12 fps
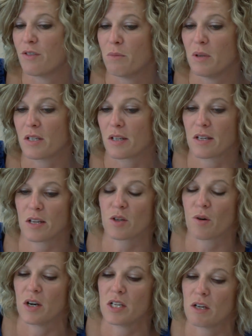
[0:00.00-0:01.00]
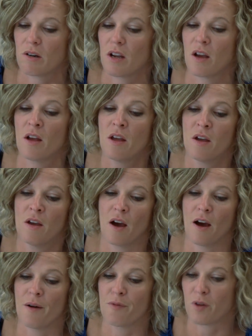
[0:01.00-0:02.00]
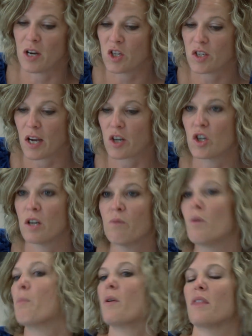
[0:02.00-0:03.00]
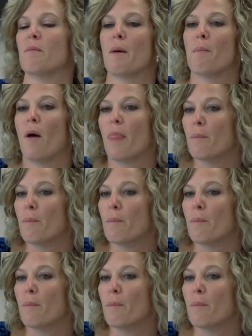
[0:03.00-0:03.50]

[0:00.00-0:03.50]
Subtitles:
to be success criteria for each section. We put them up on the